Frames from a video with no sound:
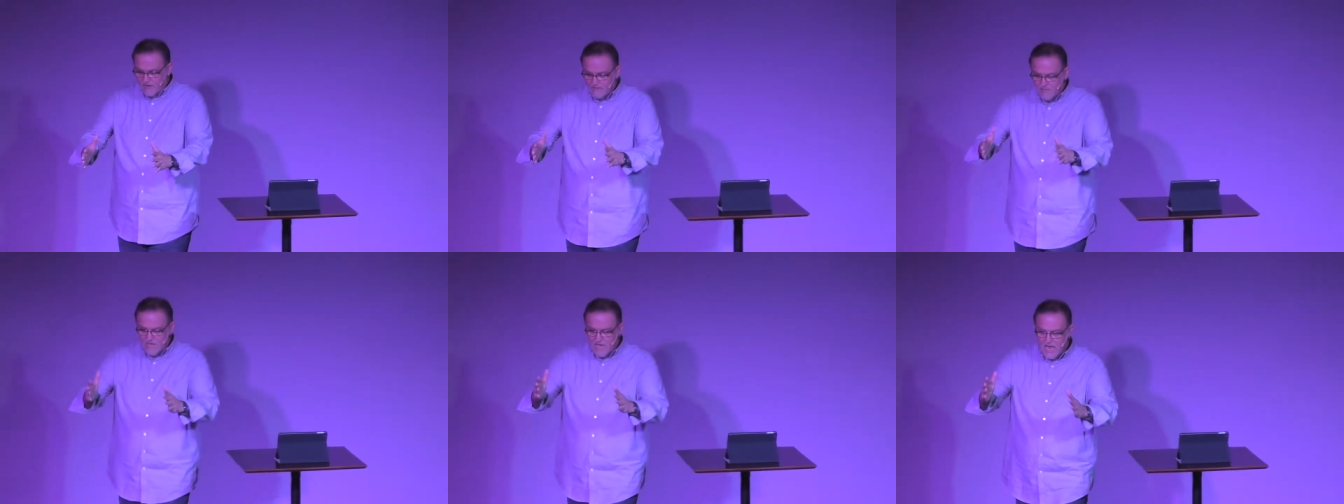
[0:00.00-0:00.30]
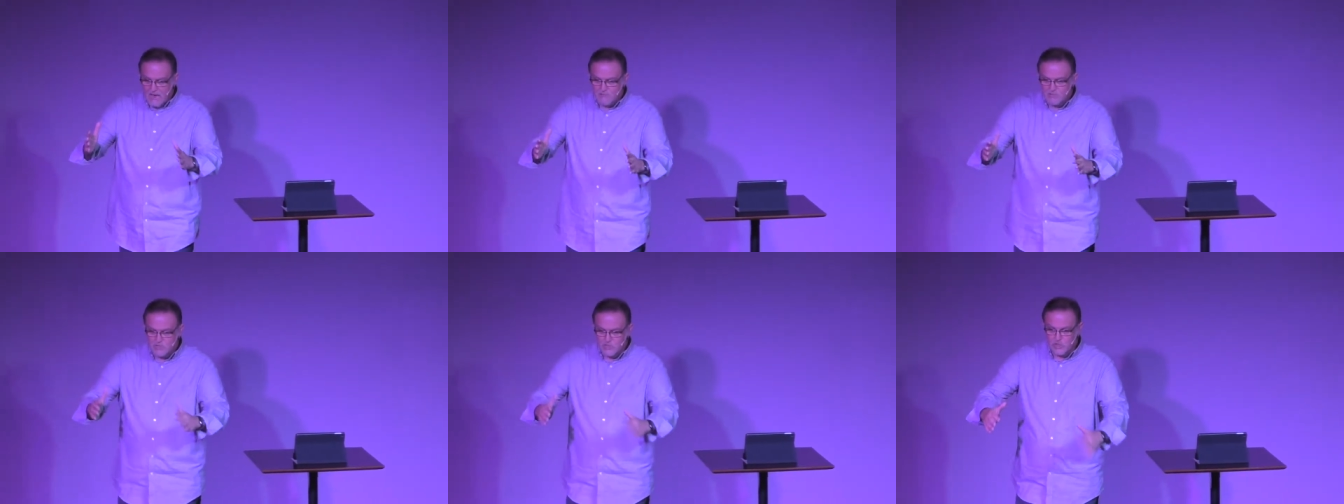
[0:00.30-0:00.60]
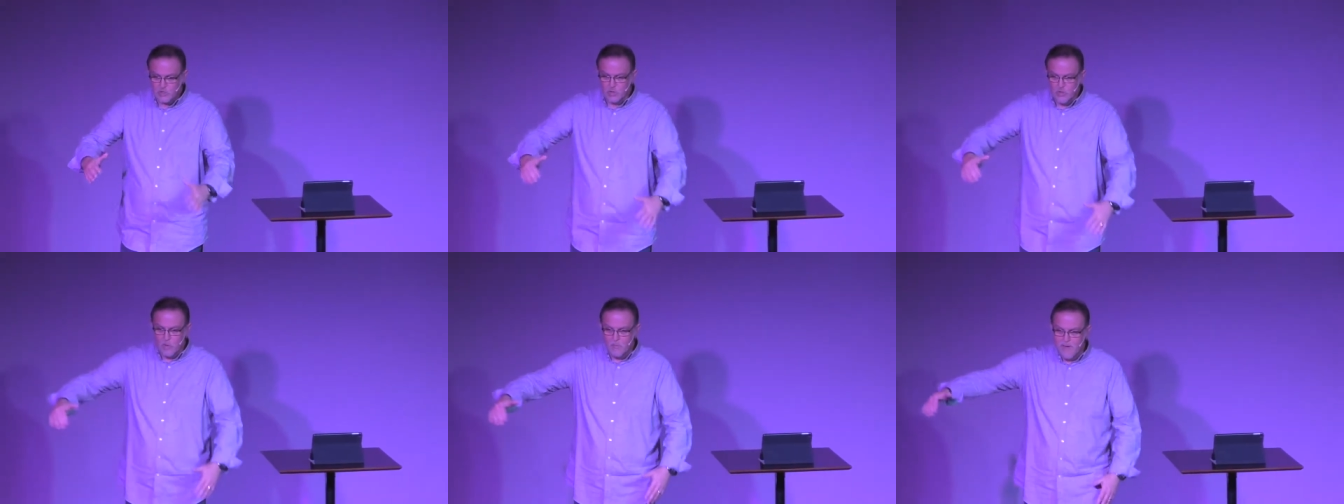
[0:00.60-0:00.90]
of the
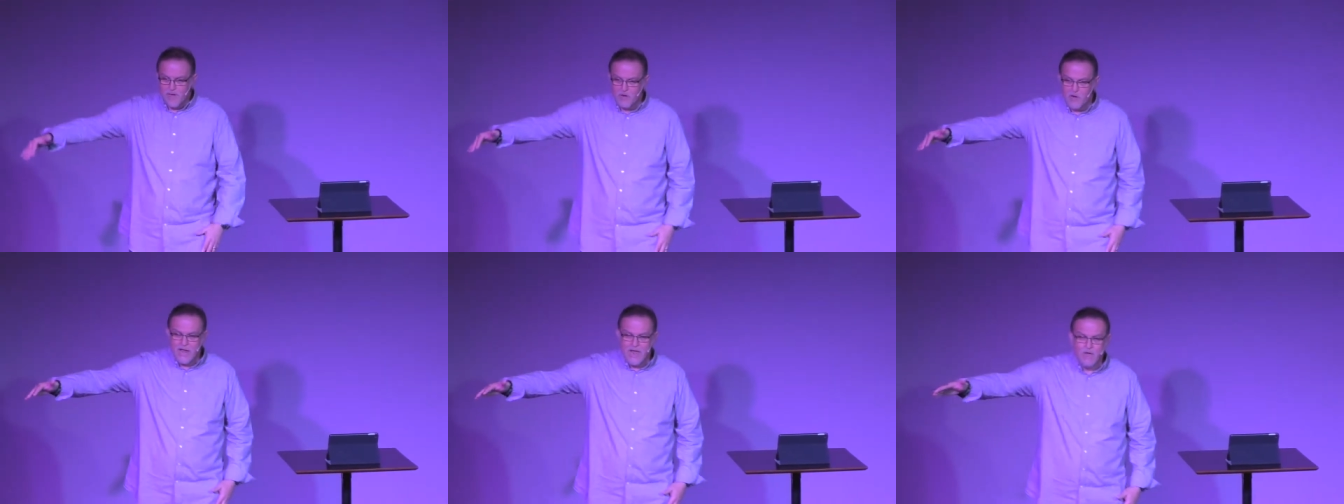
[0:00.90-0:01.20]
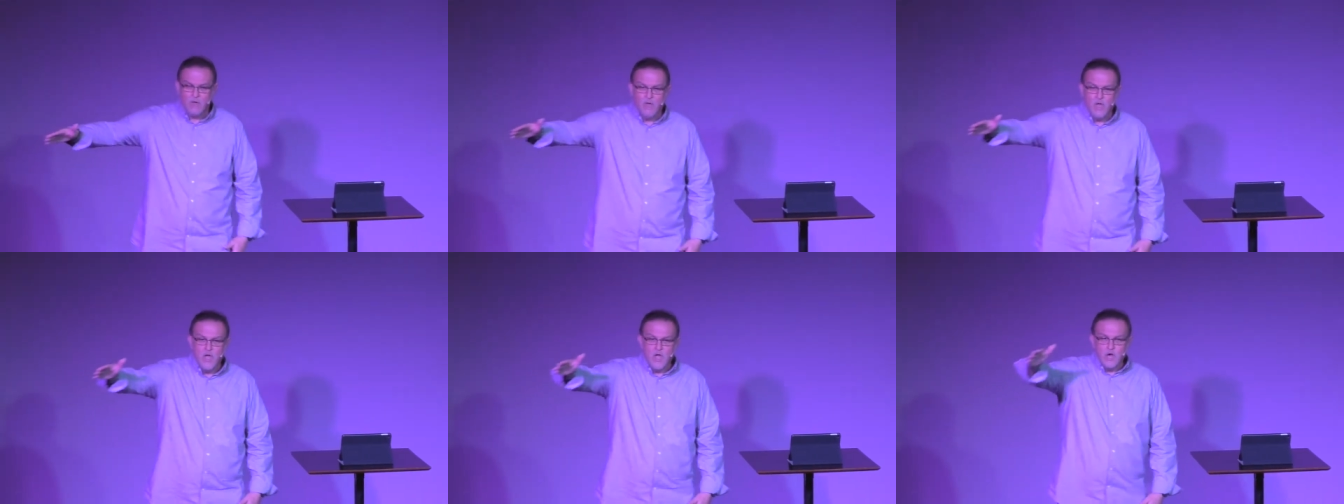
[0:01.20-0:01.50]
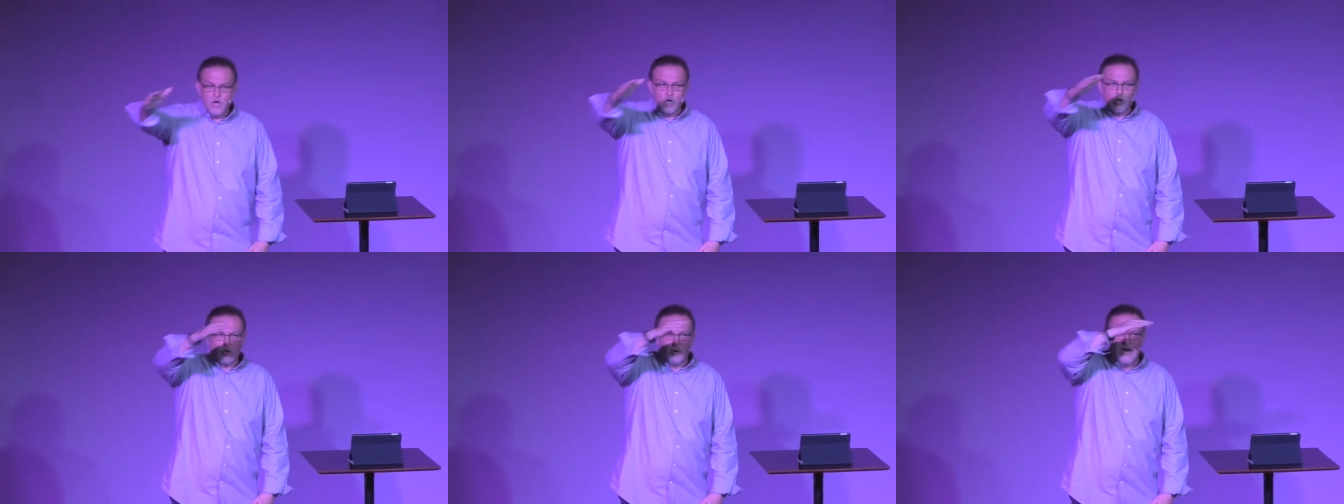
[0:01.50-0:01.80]
obstacle, no matter how
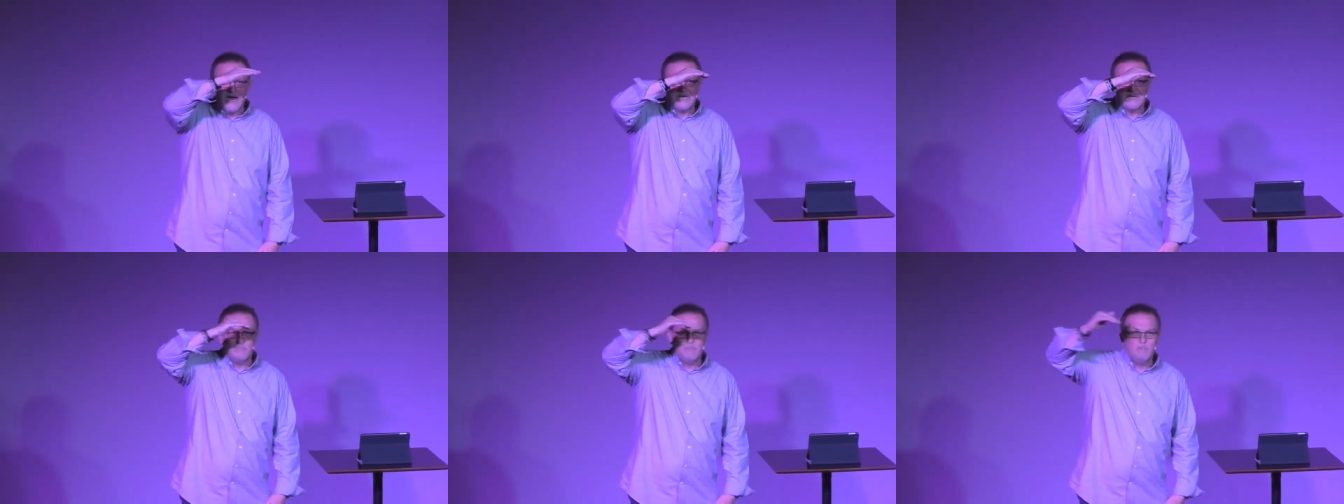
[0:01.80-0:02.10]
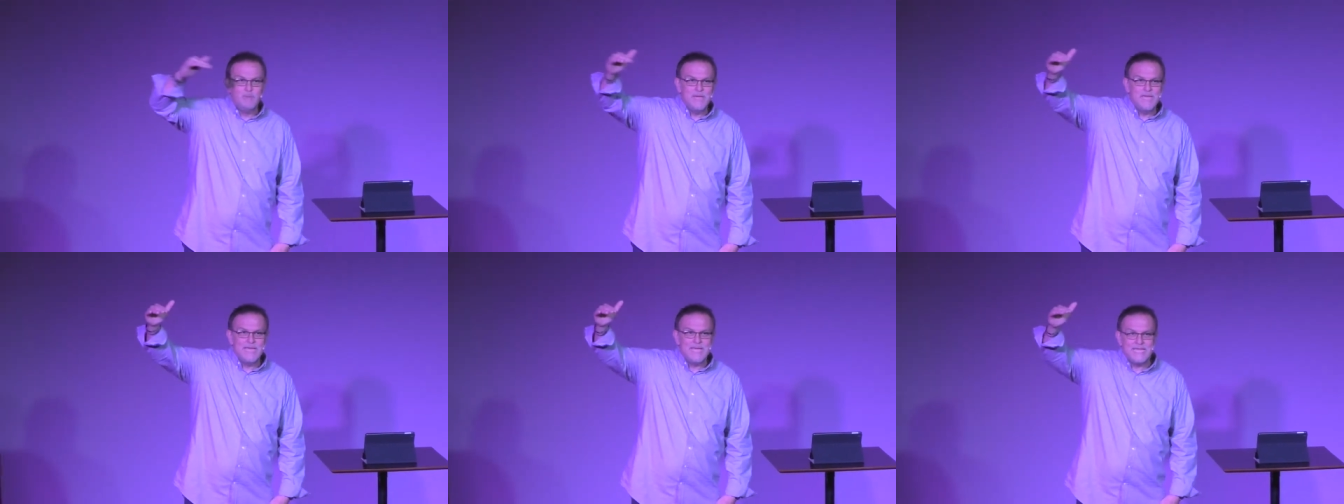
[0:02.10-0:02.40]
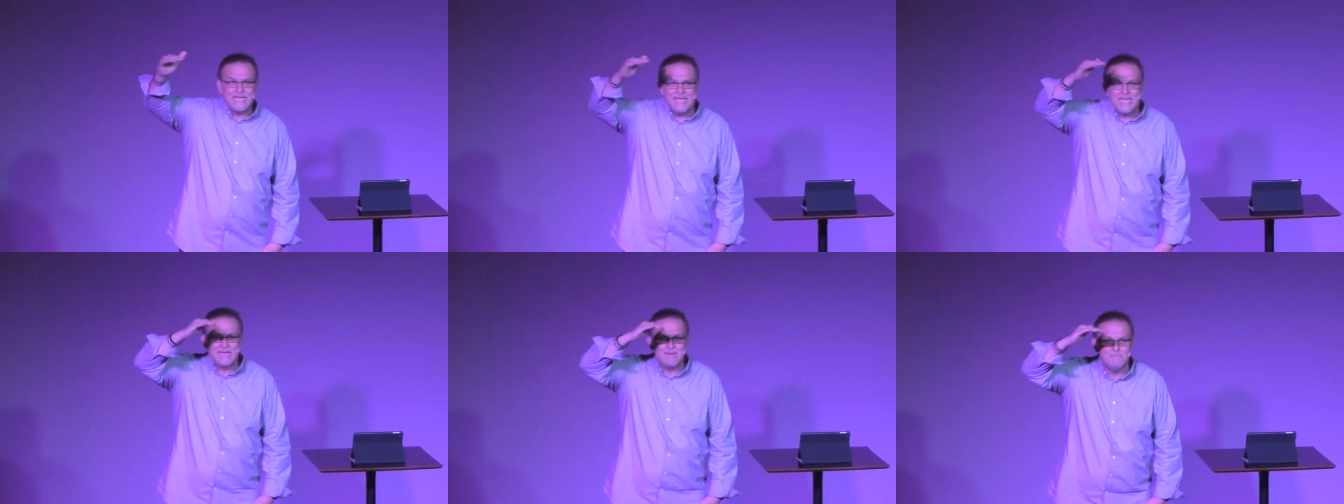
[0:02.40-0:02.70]
great,
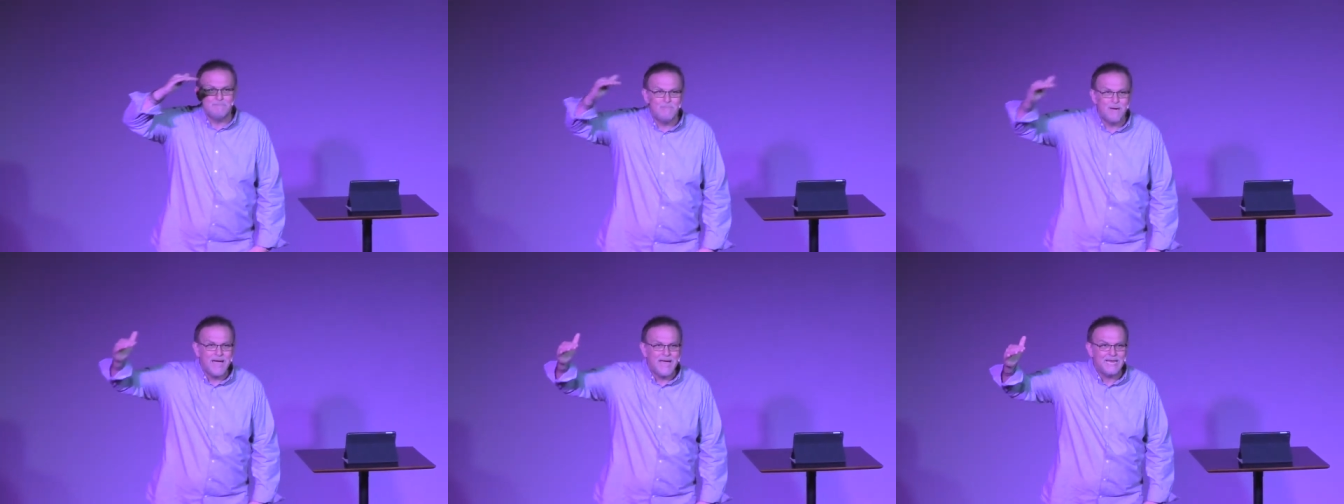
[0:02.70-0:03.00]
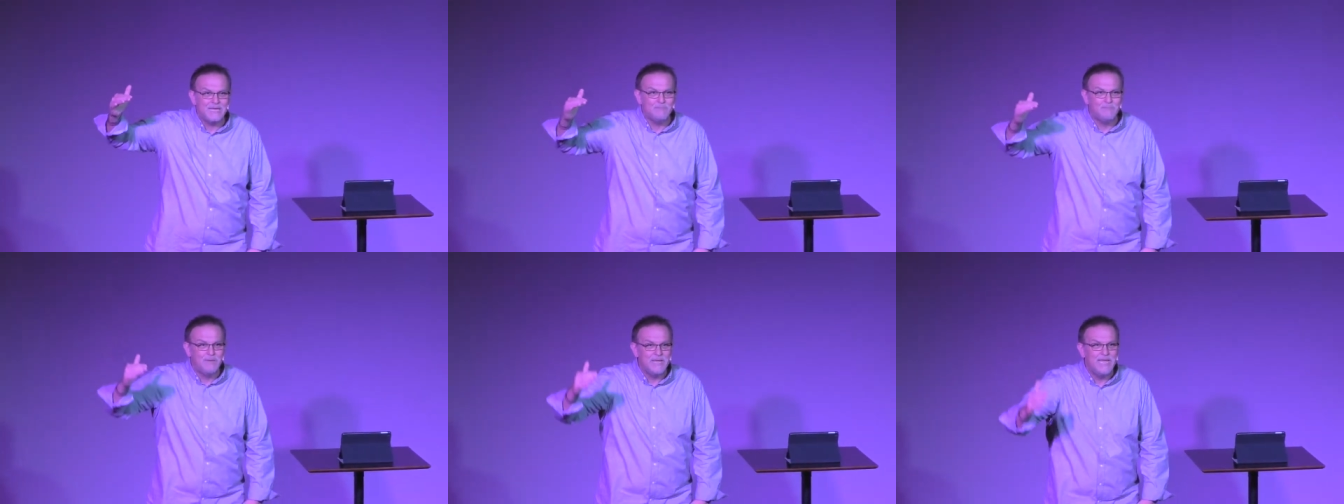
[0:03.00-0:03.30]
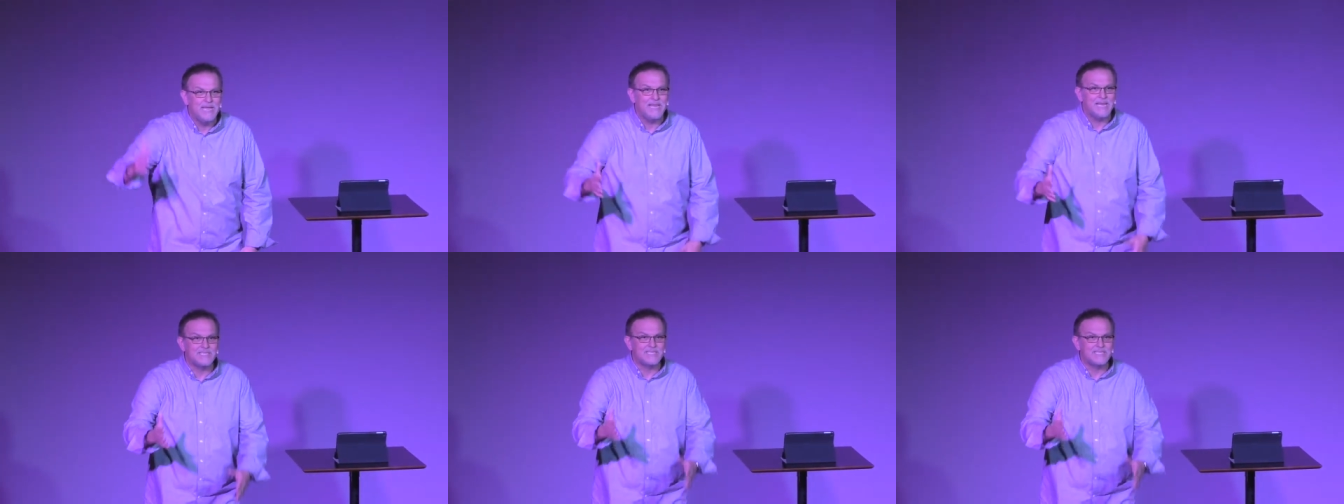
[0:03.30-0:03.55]
big it might be.